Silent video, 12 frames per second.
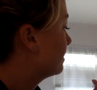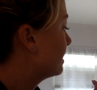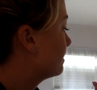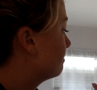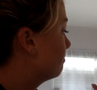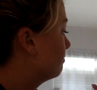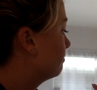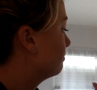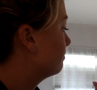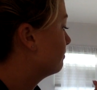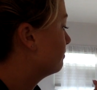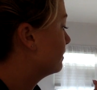That
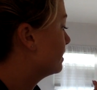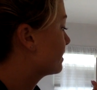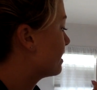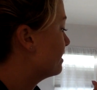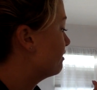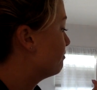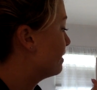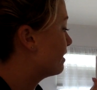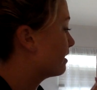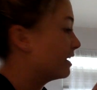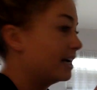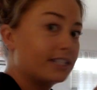is kind of
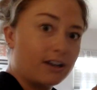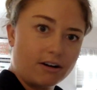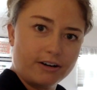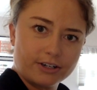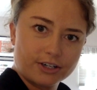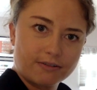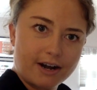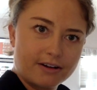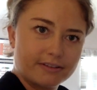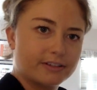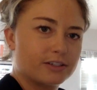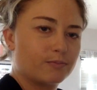better. It's harder to write
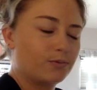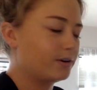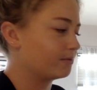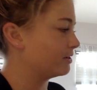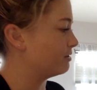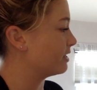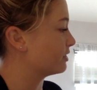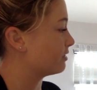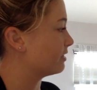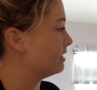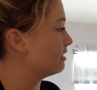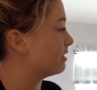on this board when you guys
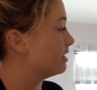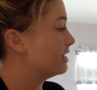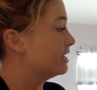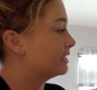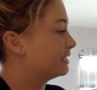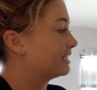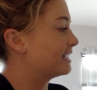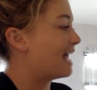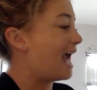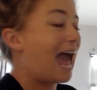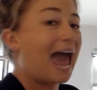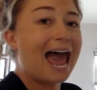aren't here.
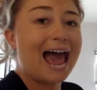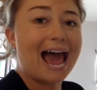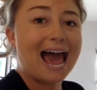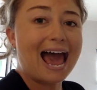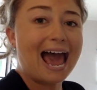A.